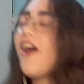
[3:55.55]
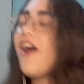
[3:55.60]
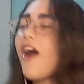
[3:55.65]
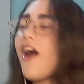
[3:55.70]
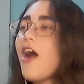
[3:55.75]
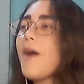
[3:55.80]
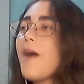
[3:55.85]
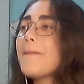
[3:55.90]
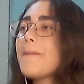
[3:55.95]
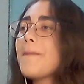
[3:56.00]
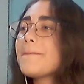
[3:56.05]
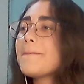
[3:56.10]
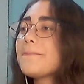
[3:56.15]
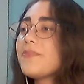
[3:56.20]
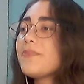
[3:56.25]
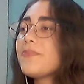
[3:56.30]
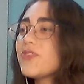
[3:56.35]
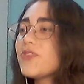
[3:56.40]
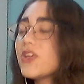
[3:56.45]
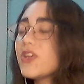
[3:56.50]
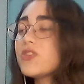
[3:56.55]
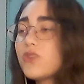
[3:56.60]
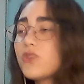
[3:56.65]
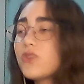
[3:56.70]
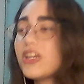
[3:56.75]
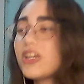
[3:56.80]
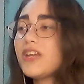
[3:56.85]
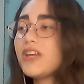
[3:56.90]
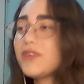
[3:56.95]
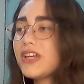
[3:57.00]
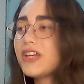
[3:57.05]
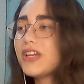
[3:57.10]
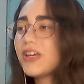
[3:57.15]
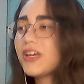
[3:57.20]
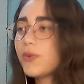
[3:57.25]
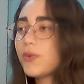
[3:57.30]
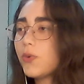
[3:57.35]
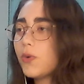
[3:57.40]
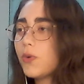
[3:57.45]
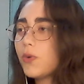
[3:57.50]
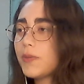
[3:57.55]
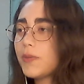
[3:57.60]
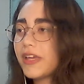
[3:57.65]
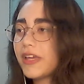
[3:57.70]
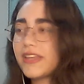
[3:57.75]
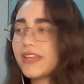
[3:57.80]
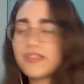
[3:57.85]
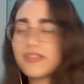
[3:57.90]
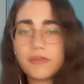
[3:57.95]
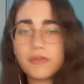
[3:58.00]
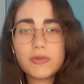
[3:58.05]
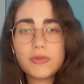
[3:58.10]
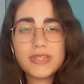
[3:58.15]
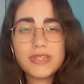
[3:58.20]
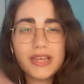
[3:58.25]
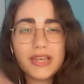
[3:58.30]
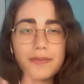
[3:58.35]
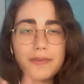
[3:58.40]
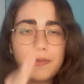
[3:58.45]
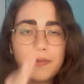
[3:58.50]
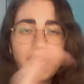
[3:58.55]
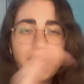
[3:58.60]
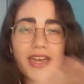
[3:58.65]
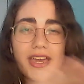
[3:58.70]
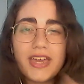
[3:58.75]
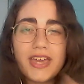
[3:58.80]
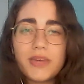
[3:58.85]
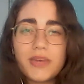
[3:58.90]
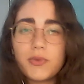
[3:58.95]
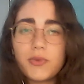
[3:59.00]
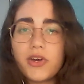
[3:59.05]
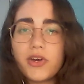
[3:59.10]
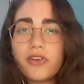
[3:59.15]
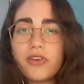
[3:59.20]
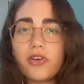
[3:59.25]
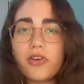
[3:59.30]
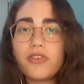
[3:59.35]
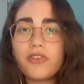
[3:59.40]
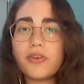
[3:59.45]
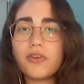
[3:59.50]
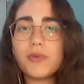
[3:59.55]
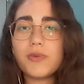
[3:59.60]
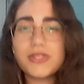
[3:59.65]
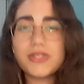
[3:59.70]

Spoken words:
So it's really really cool because if it was like a plain one or if it was